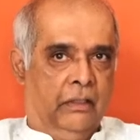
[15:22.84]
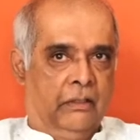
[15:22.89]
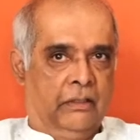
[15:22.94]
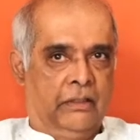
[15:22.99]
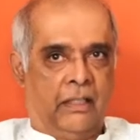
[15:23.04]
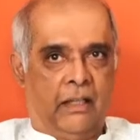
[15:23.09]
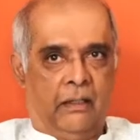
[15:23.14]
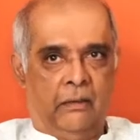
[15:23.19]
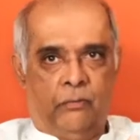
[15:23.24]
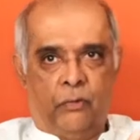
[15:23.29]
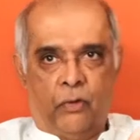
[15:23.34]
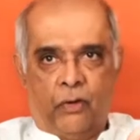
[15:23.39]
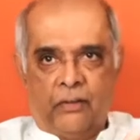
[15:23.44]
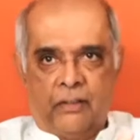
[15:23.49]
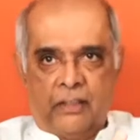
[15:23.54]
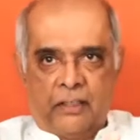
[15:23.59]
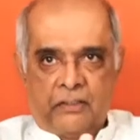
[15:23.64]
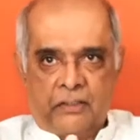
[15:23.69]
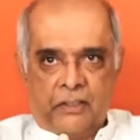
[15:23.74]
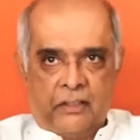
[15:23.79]
sell
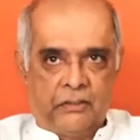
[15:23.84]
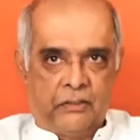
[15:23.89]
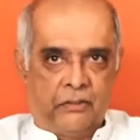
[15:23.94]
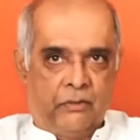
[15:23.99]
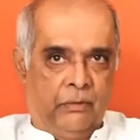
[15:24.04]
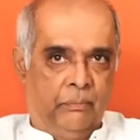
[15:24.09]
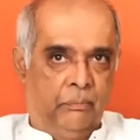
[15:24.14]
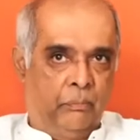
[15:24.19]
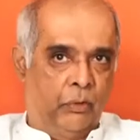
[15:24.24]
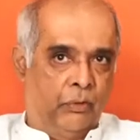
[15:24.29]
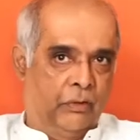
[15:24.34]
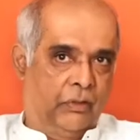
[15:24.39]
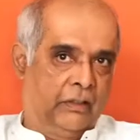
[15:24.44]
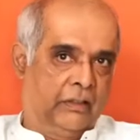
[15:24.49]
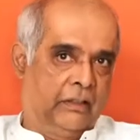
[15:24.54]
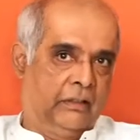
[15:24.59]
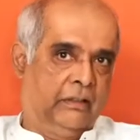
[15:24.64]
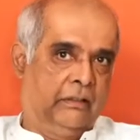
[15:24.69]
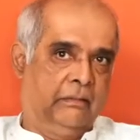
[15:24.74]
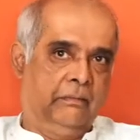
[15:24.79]
foreign exchange to
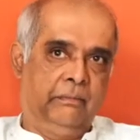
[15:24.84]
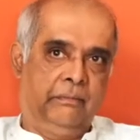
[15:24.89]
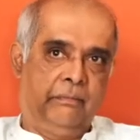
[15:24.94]
importers.